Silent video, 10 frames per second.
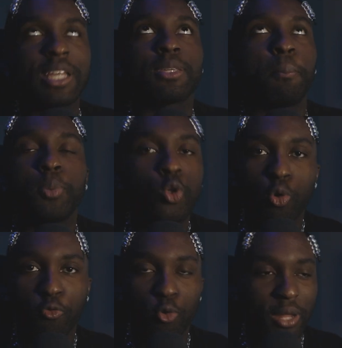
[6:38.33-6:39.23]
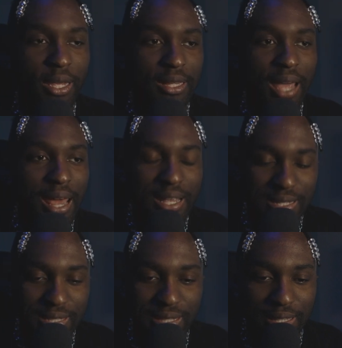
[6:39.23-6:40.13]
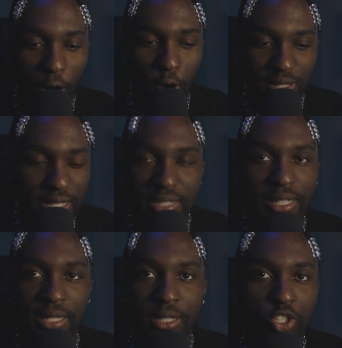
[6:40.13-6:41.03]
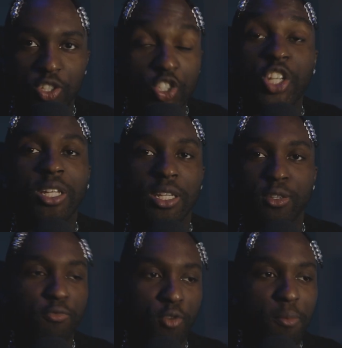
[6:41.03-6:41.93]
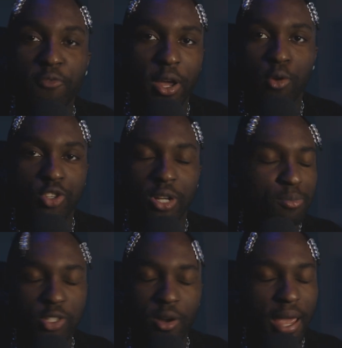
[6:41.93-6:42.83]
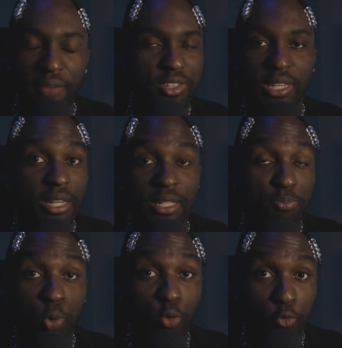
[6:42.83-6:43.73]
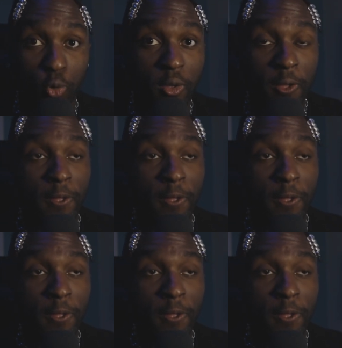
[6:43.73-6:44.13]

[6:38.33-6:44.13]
It's beautiful. Like, that is artistically just genius from FrankOcean. I'm sorry, I have to say it. It's beautiful.